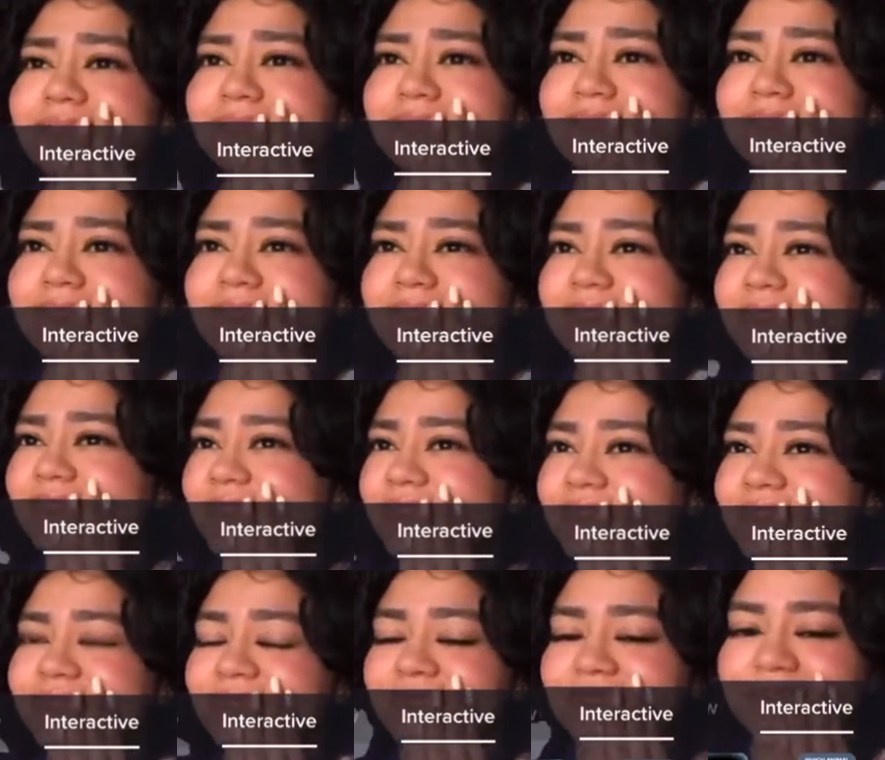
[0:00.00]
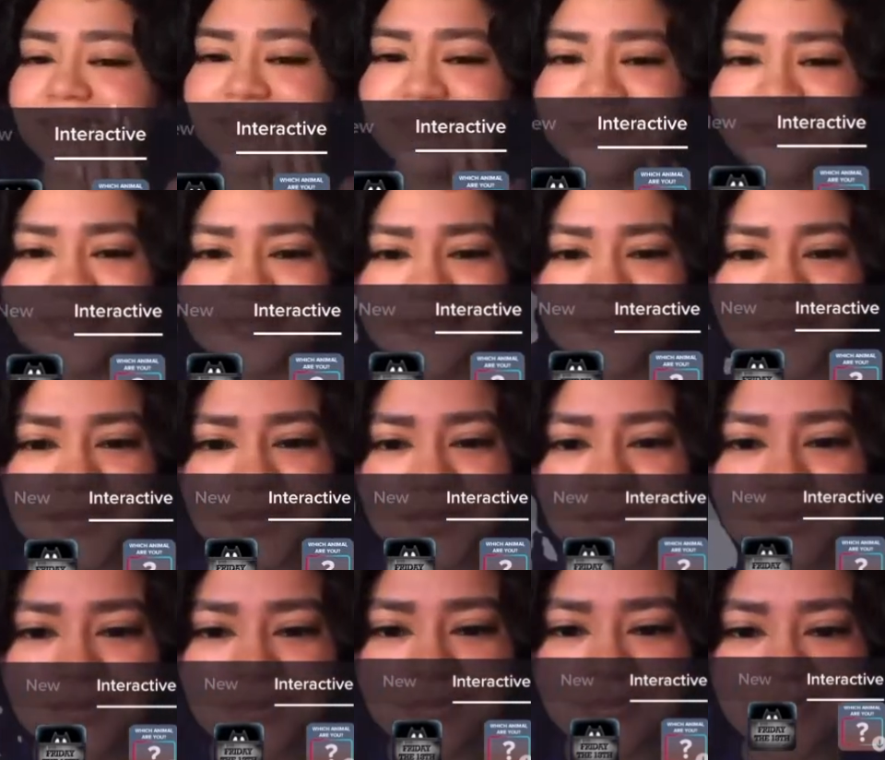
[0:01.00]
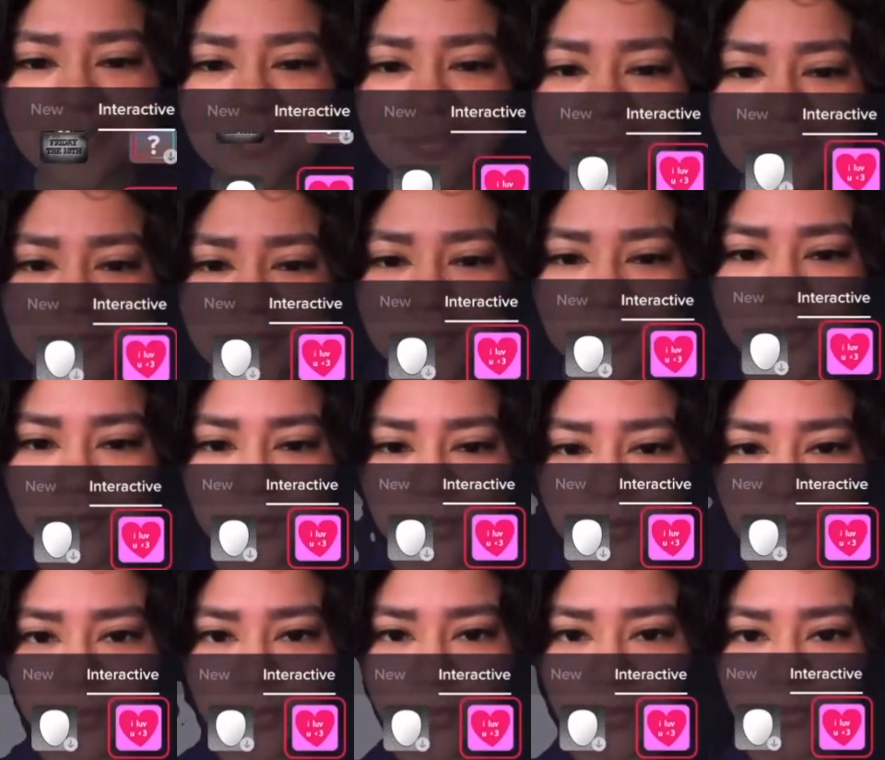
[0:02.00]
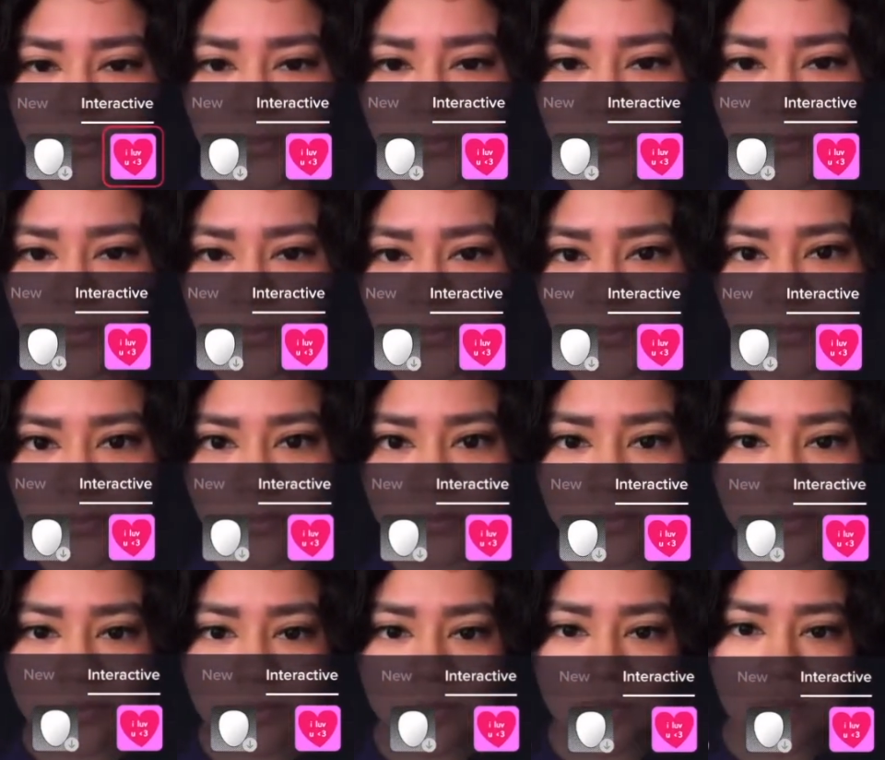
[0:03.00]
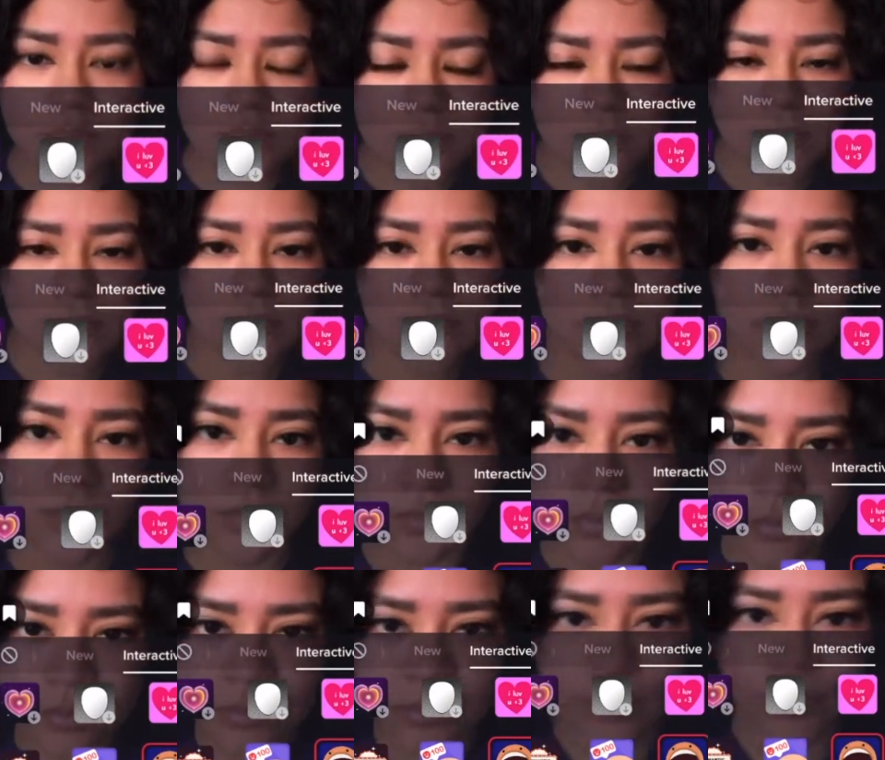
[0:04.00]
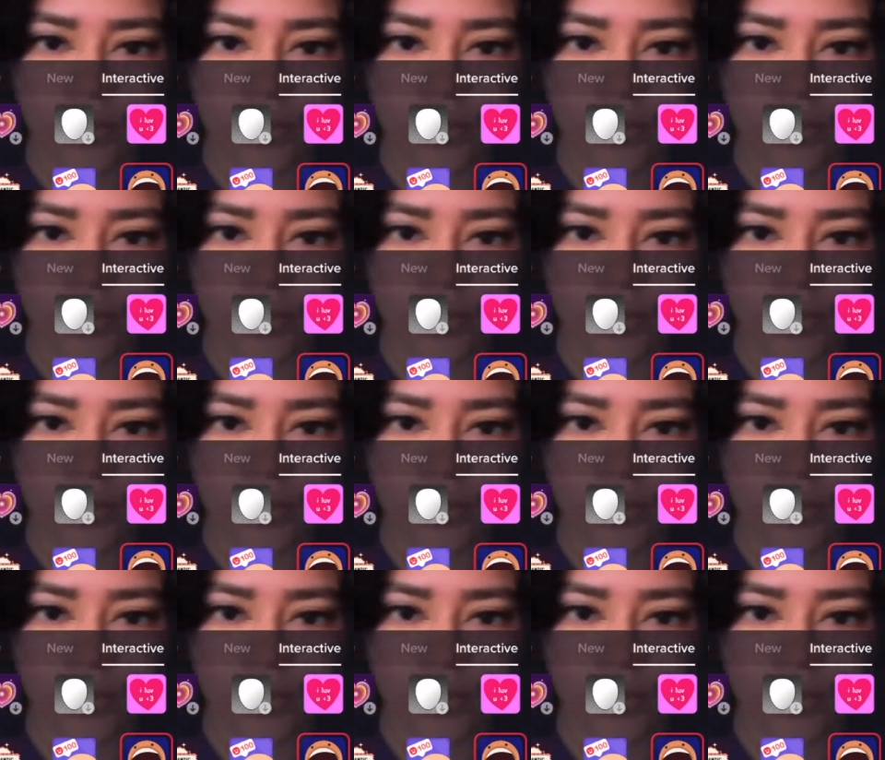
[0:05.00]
cute, super lovey-dovey. Next, we have this one. I think this is so